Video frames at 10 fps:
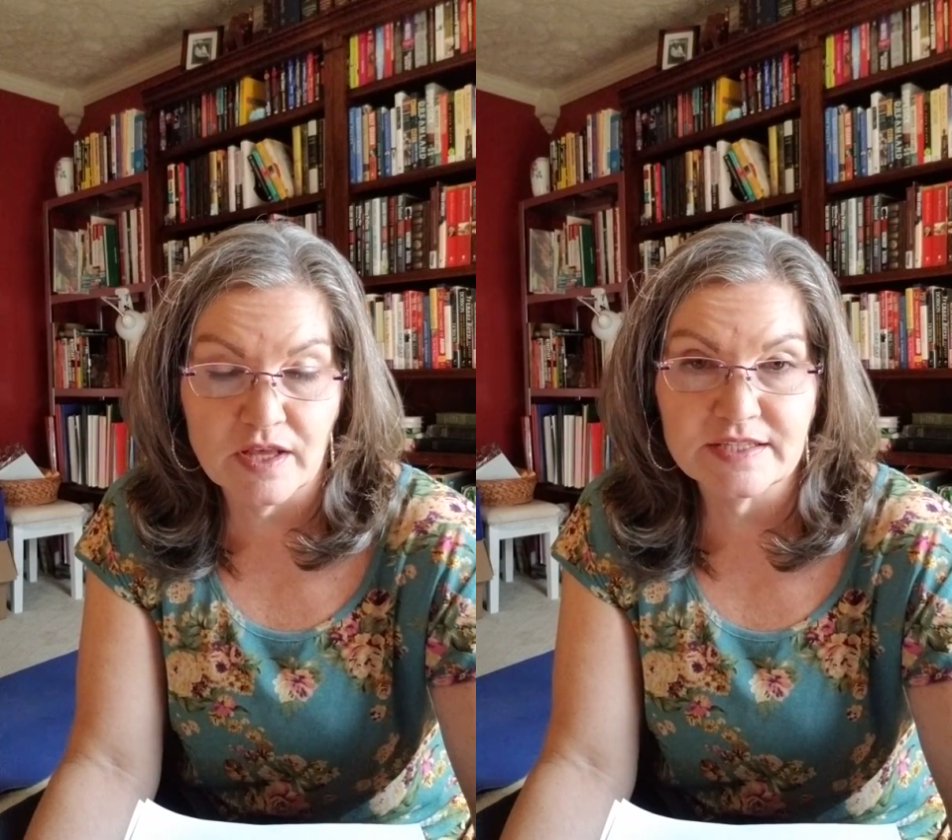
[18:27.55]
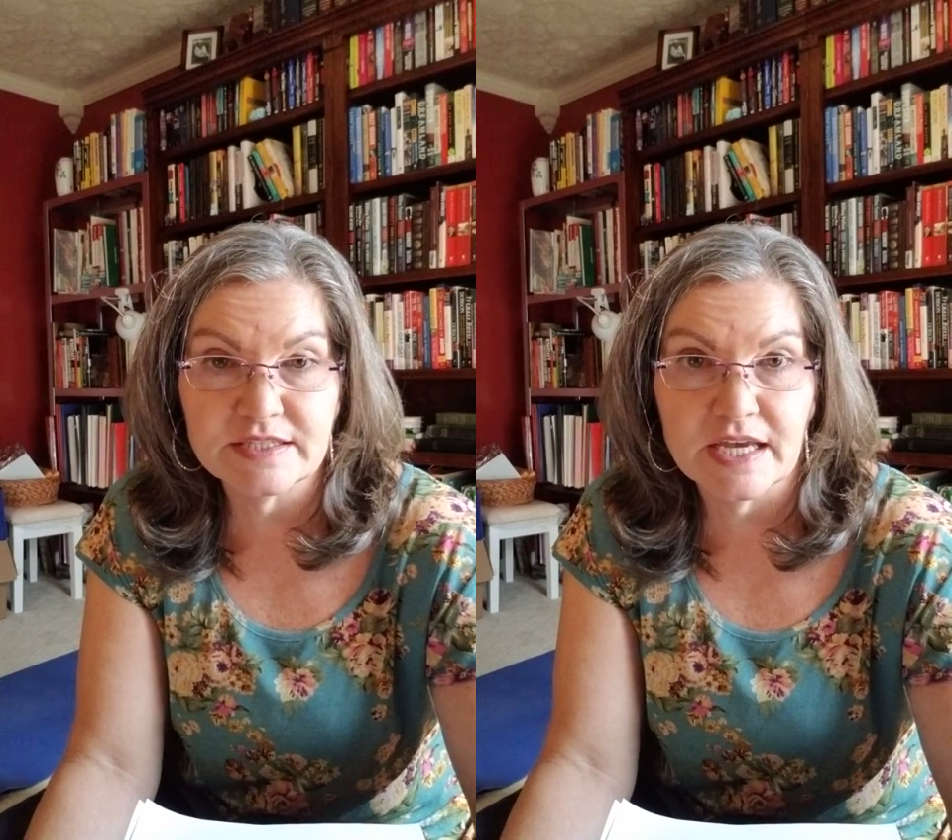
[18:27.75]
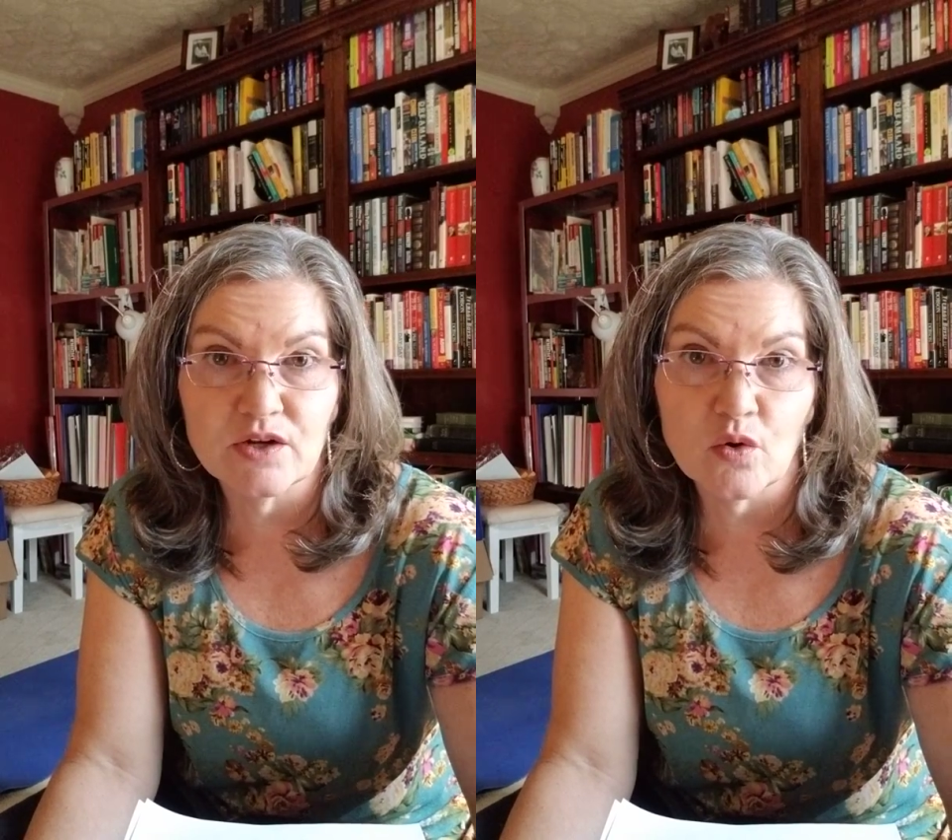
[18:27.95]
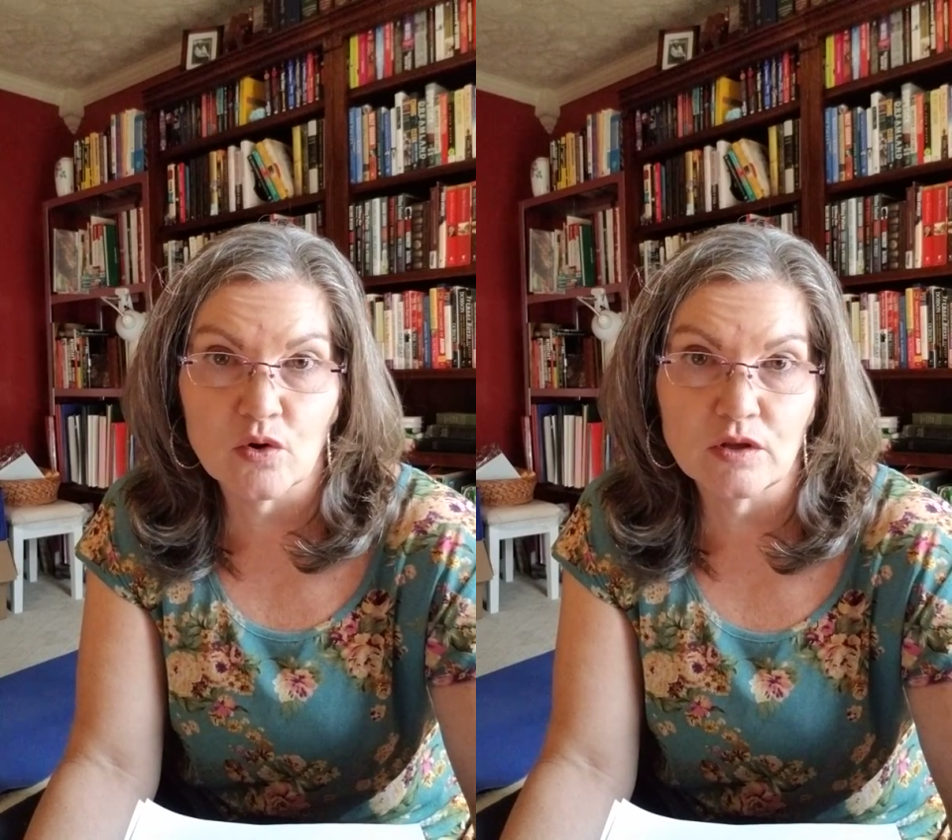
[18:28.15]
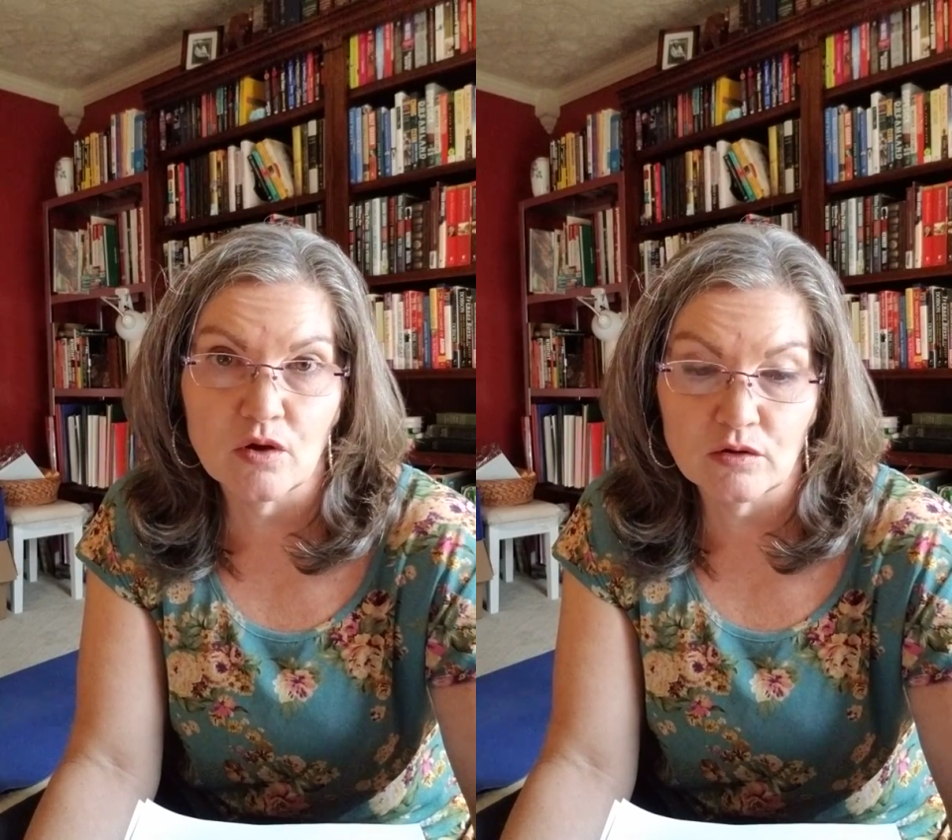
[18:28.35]
a state, or
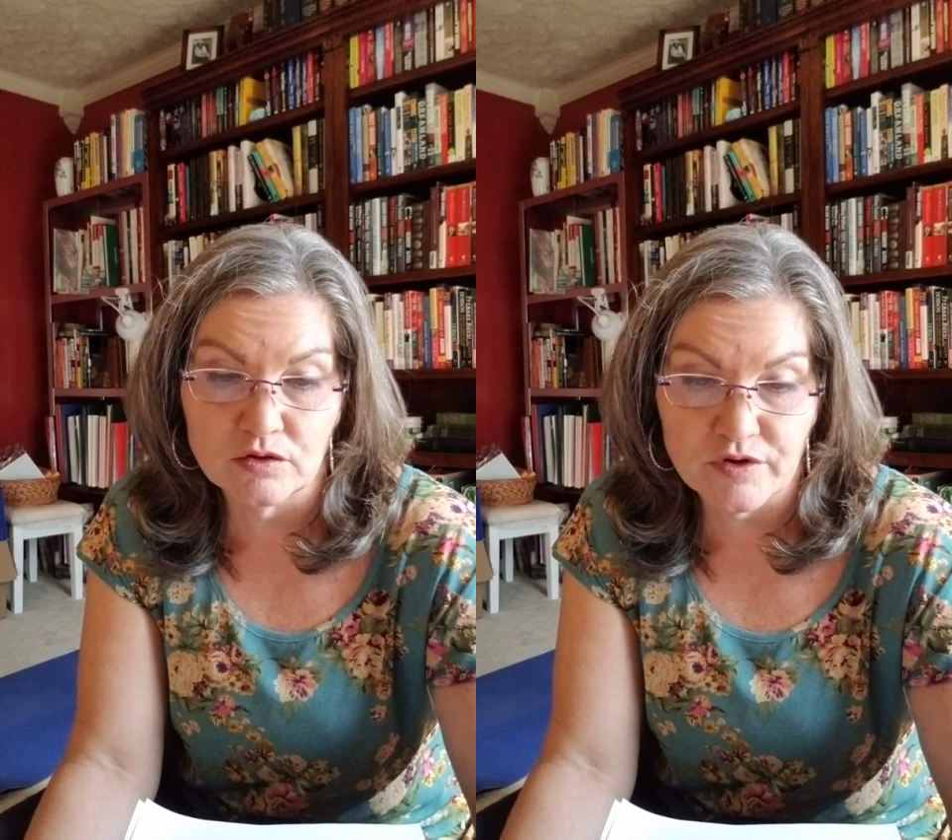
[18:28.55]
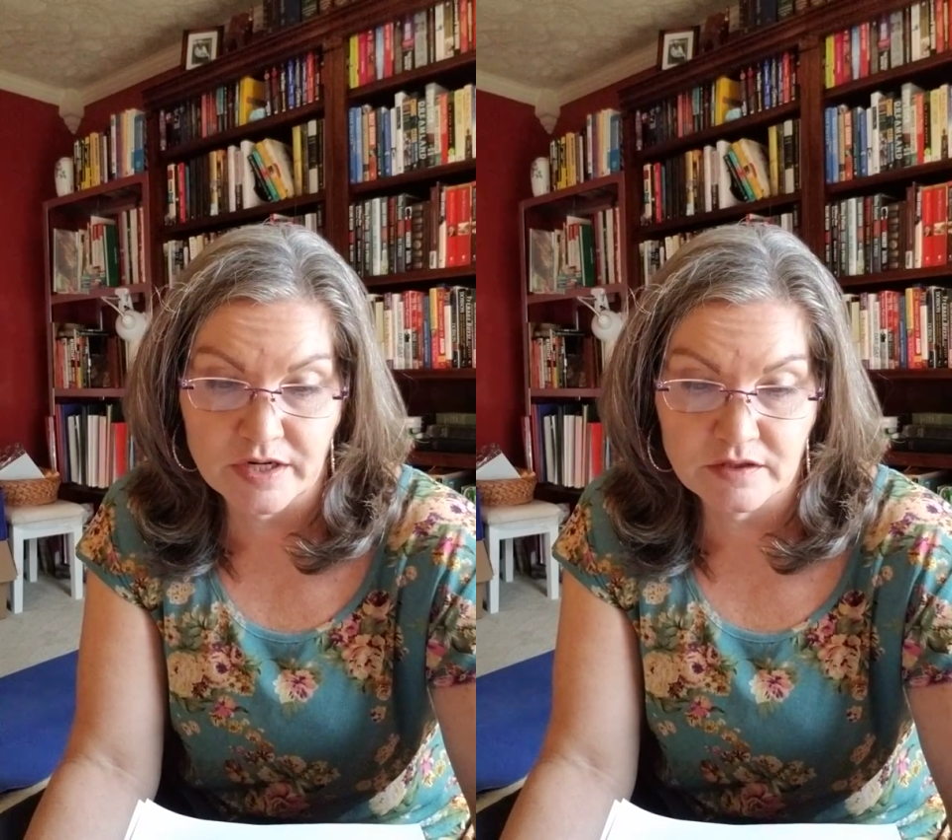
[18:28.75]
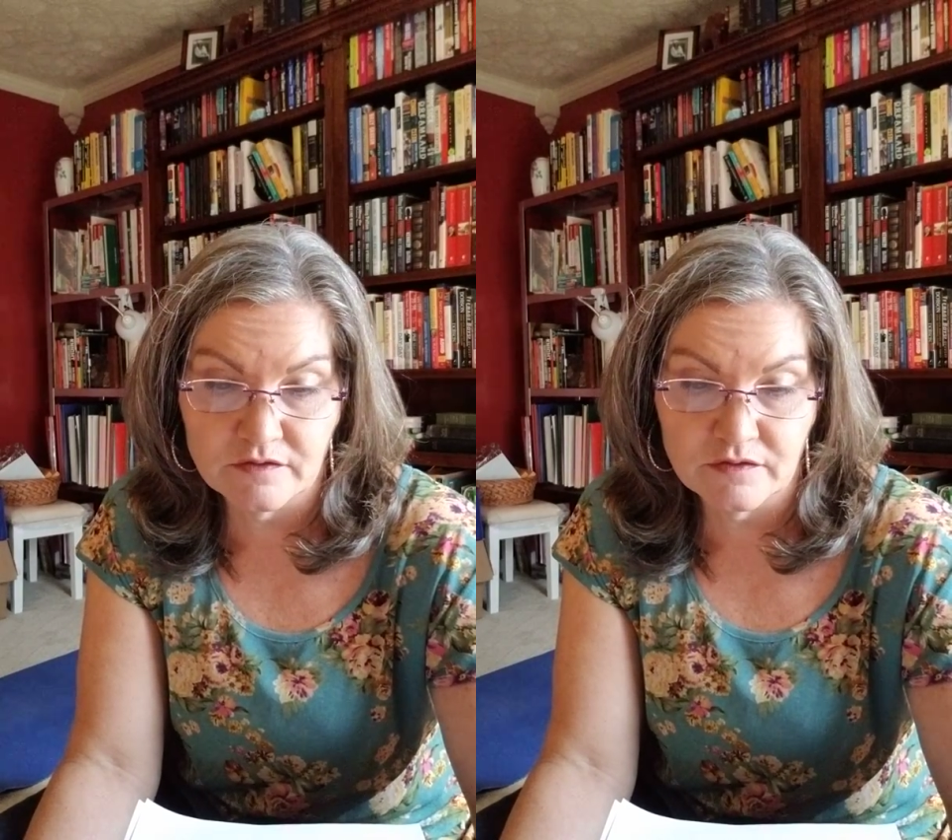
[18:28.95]
a local directive.